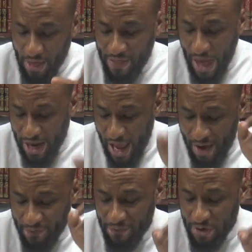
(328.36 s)
that
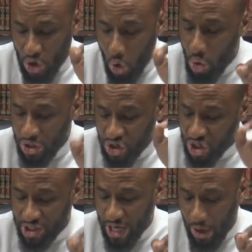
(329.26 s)
every, no one
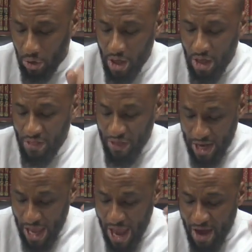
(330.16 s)
should doubt
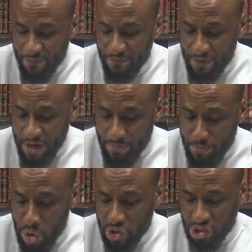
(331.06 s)
that every
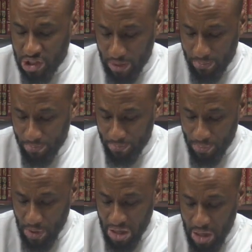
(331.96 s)
Muslim
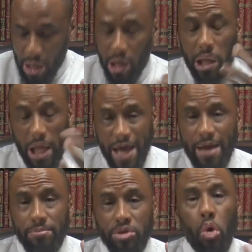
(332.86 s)

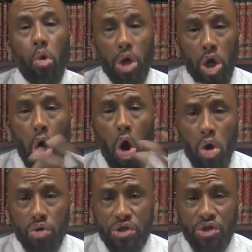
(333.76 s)
claims or
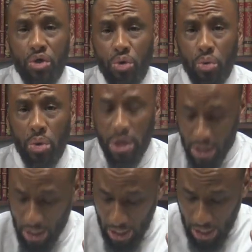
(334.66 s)
calls to
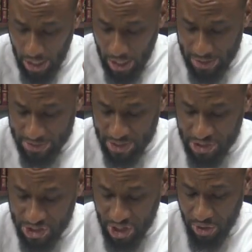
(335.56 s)
uh,
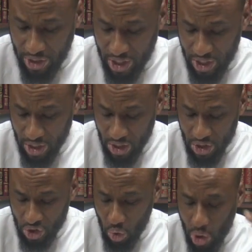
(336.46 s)
sincerity
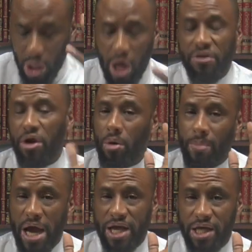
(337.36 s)
to Allah the
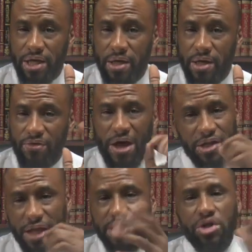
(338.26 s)
Almighty.
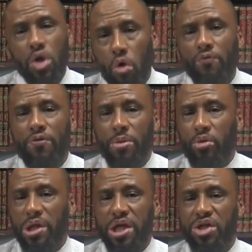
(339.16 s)
That, that's known from the
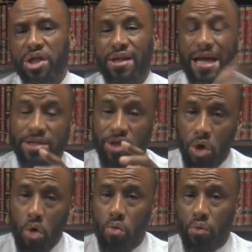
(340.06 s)
religion, and that's
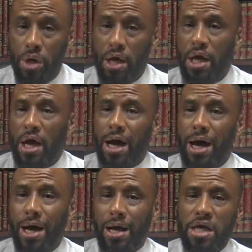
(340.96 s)
known
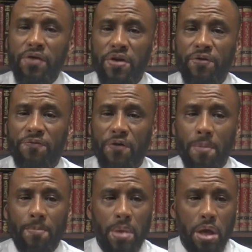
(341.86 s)
uh, even
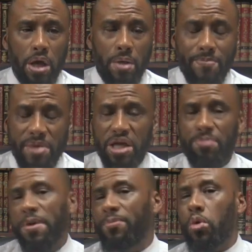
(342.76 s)
from many
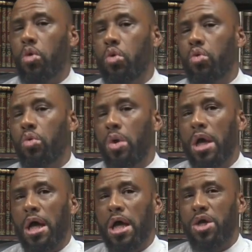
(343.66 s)
people who
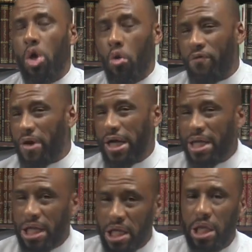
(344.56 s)
know very
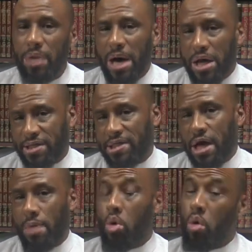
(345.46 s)
little about
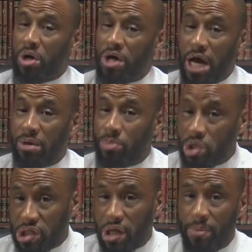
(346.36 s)
Islam, who are not
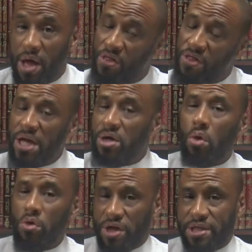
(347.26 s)
Muslim. They
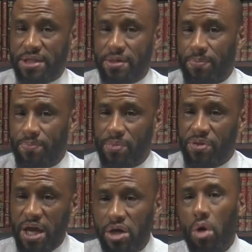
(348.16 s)
know this.
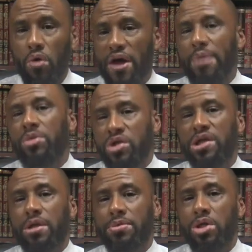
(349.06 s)
They know that
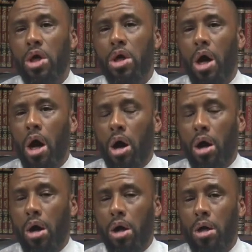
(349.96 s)
Muslims
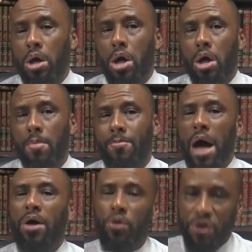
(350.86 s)
are
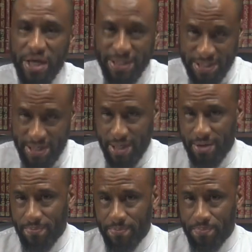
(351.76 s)
monotheistic.